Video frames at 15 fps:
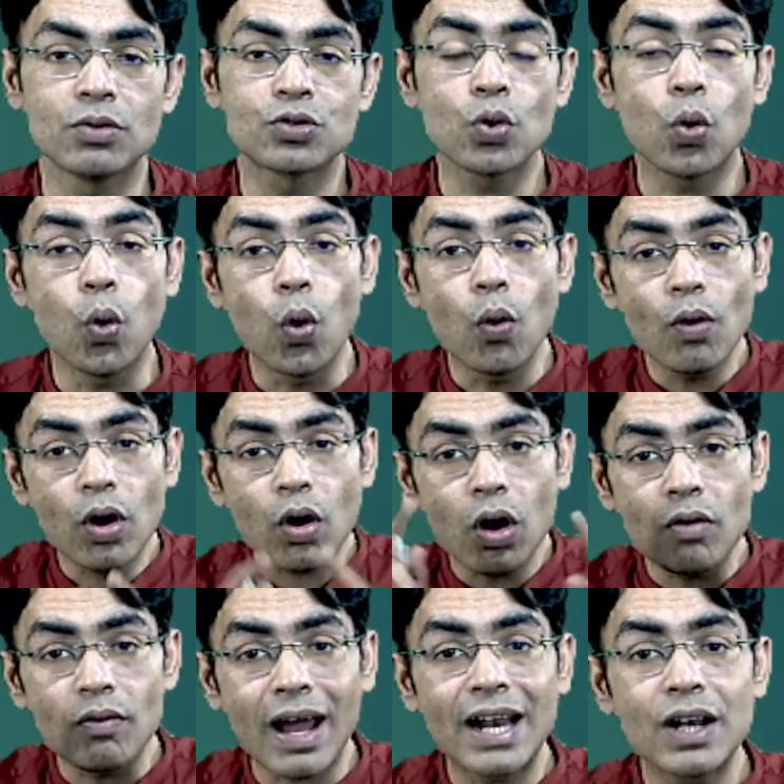So overall
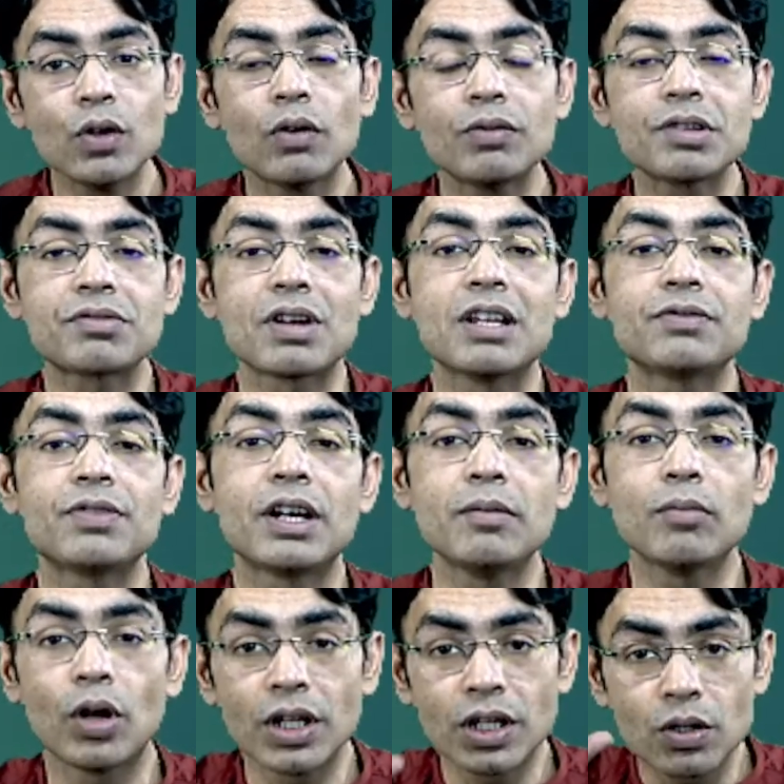value of the transferrin
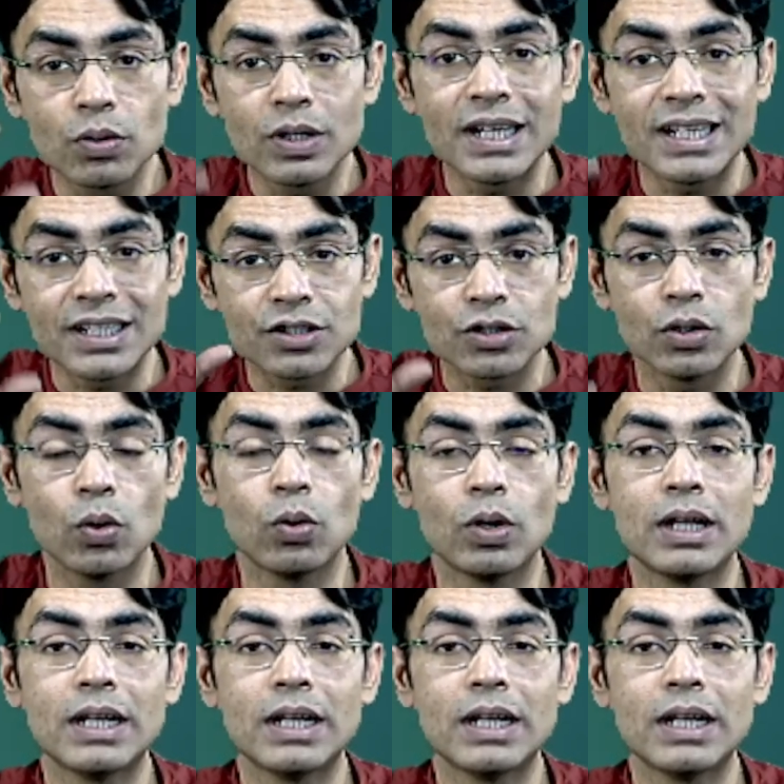molecule is low.